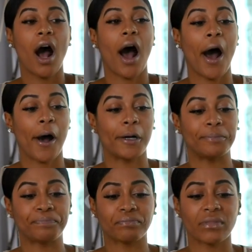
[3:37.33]

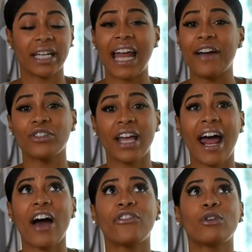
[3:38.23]
And after
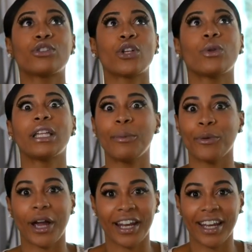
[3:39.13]
that, I felt so
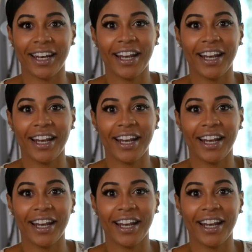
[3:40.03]
liberated.